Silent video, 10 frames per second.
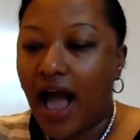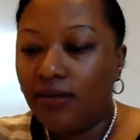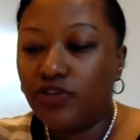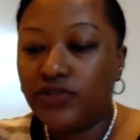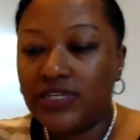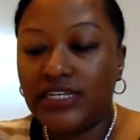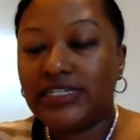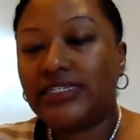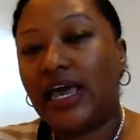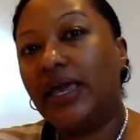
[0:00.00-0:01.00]
I'm using
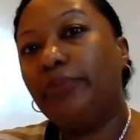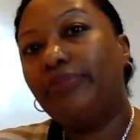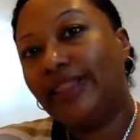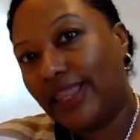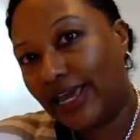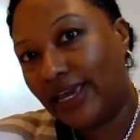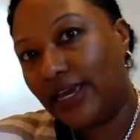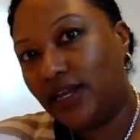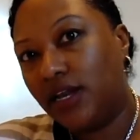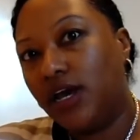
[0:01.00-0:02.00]
this same
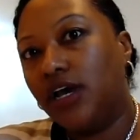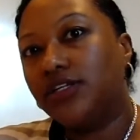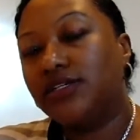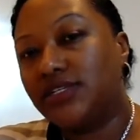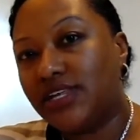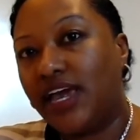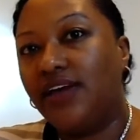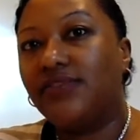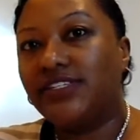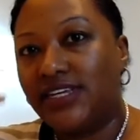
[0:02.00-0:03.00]
plan to
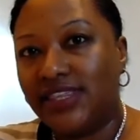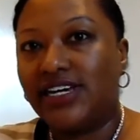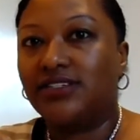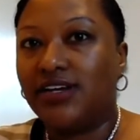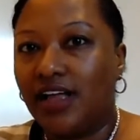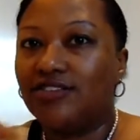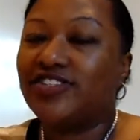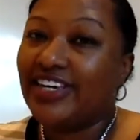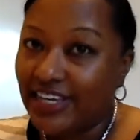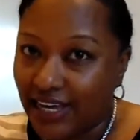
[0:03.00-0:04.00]
save the
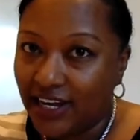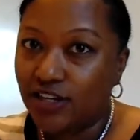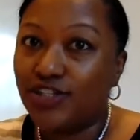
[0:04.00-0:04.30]
$10,000 again.